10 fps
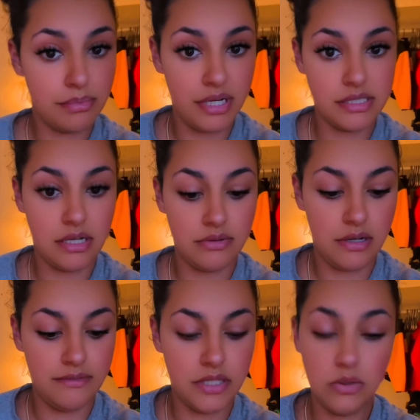breakdown of
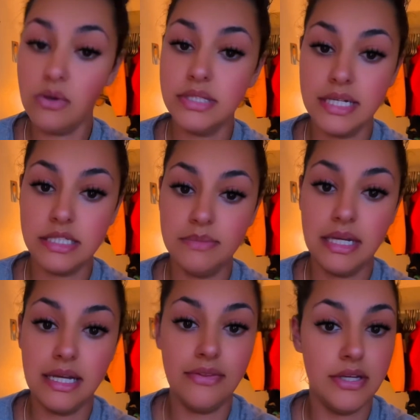the Old Testament
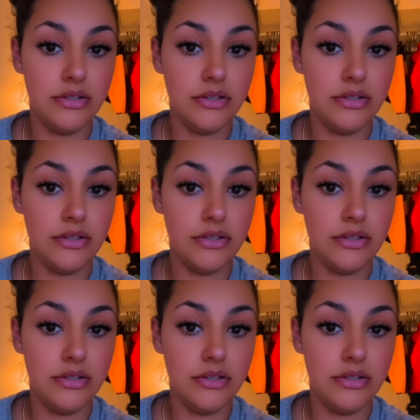and the